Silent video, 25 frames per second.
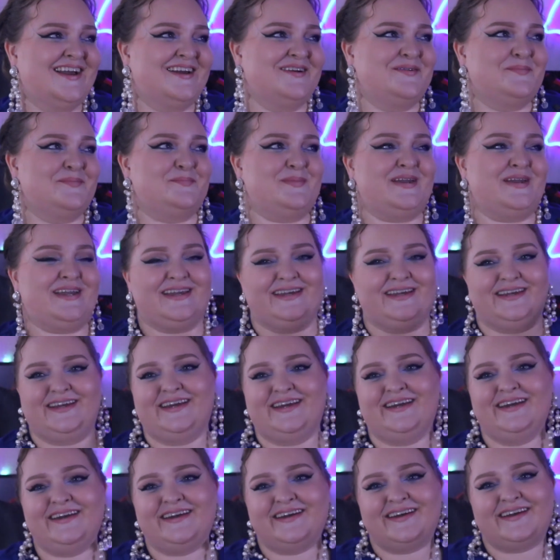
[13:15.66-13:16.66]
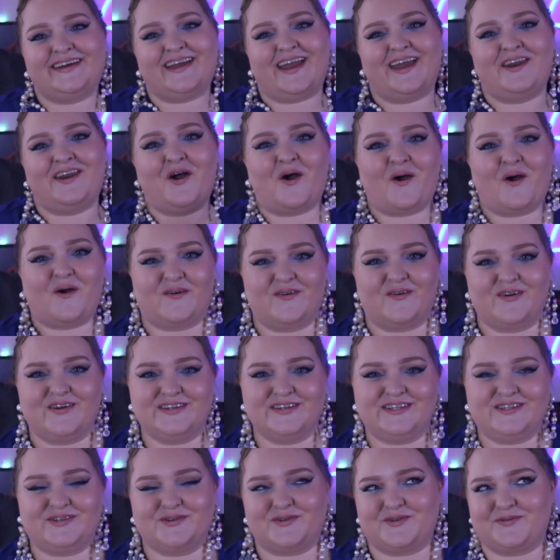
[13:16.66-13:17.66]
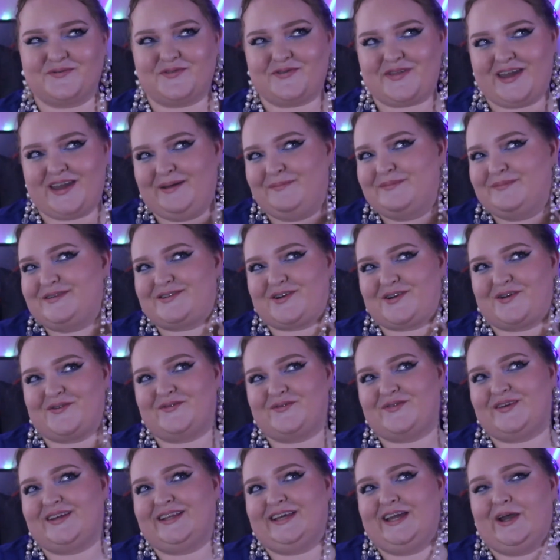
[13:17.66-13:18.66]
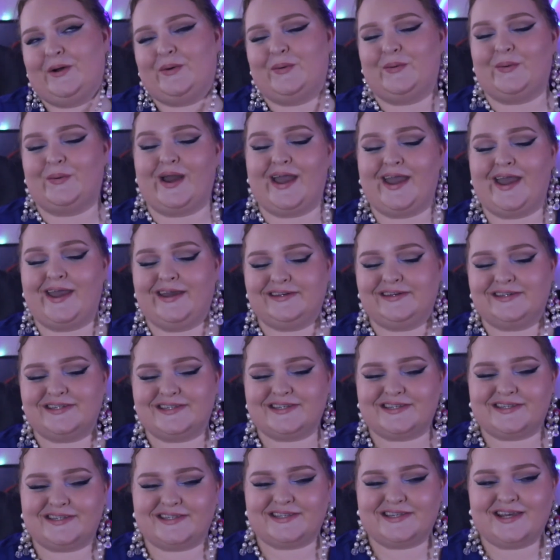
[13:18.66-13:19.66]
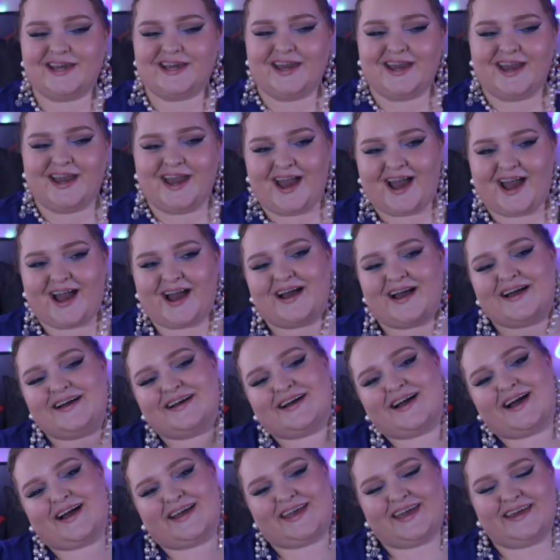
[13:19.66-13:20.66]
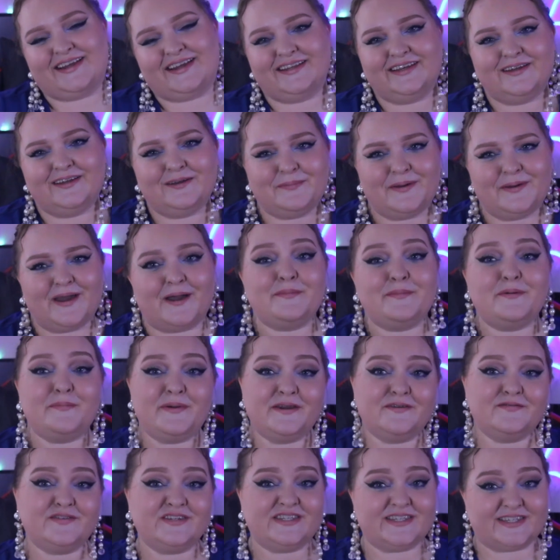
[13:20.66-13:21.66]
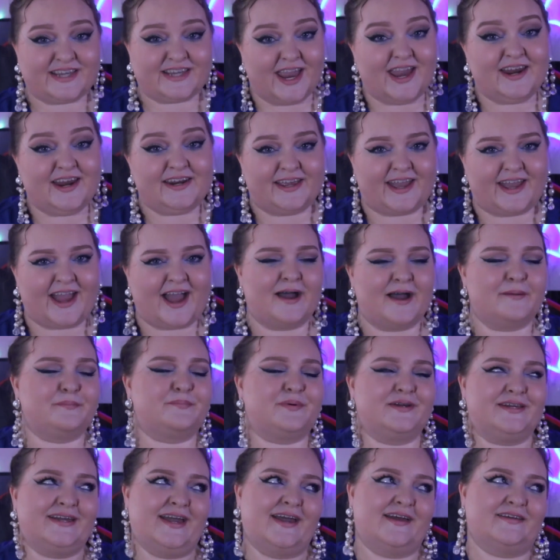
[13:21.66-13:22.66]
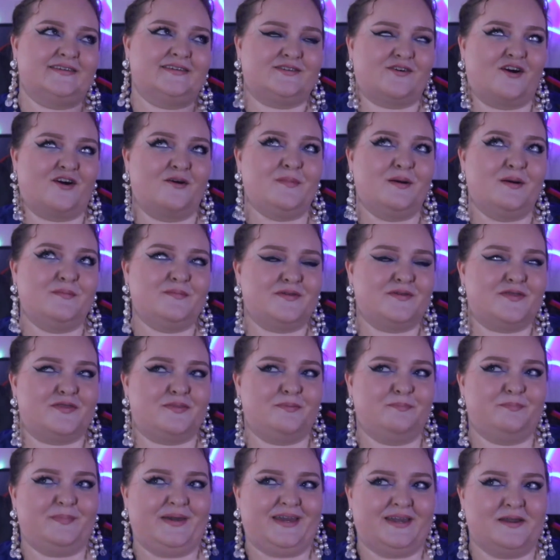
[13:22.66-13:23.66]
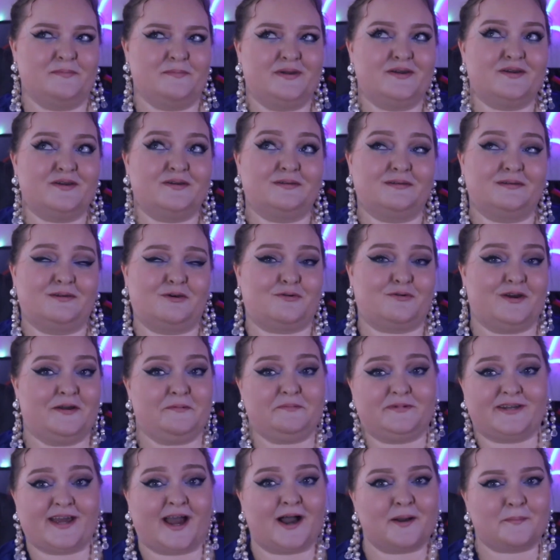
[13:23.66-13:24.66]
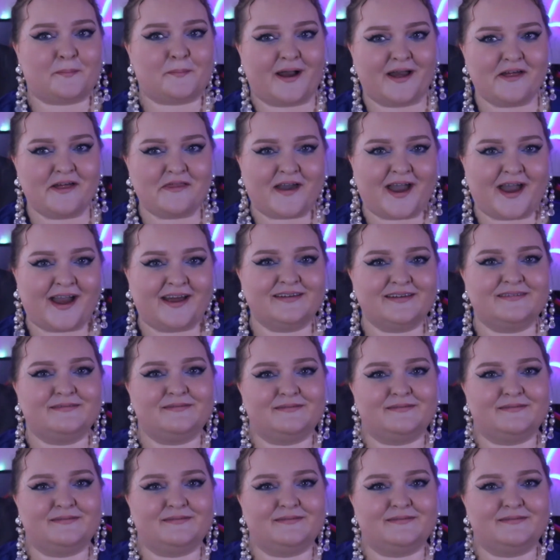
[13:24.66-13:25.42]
Me and horror sort of themes don't really always, I get a little bit, I'm a bit of a scaredy cat, but yeah, so I remember being a bit creeped out by that